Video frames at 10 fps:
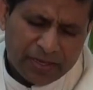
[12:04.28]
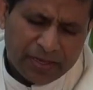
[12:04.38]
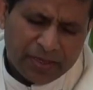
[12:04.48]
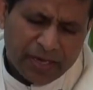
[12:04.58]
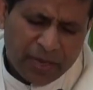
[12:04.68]

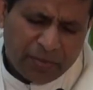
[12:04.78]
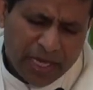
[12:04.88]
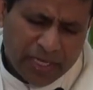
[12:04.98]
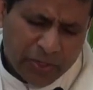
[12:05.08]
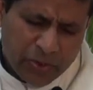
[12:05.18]
that I
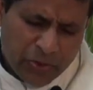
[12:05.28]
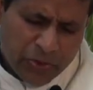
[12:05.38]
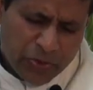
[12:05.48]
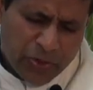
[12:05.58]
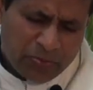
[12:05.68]
might know
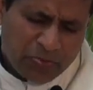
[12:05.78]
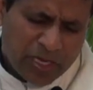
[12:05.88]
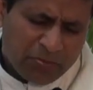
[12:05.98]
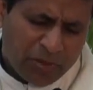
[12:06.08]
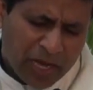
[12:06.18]
you and be
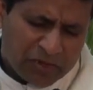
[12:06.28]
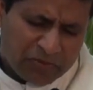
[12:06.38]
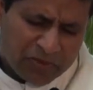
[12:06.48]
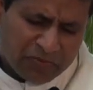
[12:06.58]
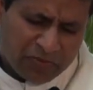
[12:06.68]
a part
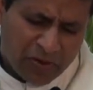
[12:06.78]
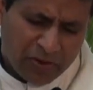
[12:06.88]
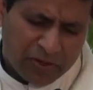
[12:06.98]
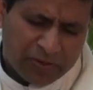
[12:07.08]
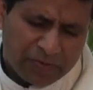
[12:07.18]
of the
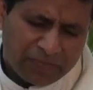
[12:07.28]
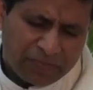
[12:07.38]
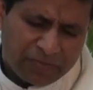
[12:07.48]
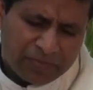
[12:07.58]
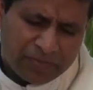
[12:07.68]
flock
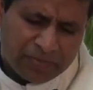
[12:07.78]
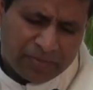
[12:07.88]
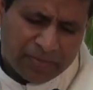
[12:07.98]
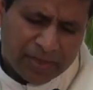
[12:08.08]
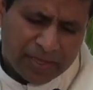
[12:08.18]

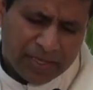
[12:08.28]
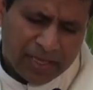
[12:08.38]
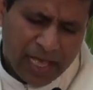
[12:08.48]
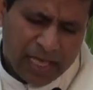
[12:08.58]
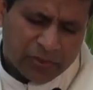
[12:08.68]

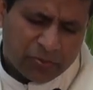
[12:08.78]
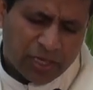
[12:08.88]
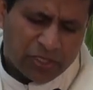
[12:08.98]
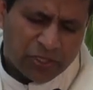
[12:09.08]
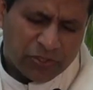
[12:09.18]
as
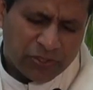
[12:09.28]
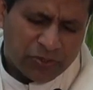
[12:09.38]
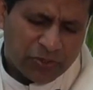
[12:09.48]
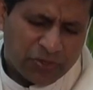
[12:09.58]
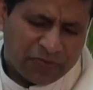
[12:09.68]
much as you
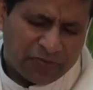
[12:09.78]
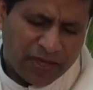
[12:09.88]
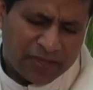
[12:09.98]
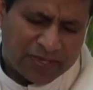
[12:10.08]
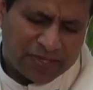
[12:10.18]
know the
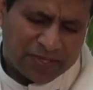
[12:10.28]
Father.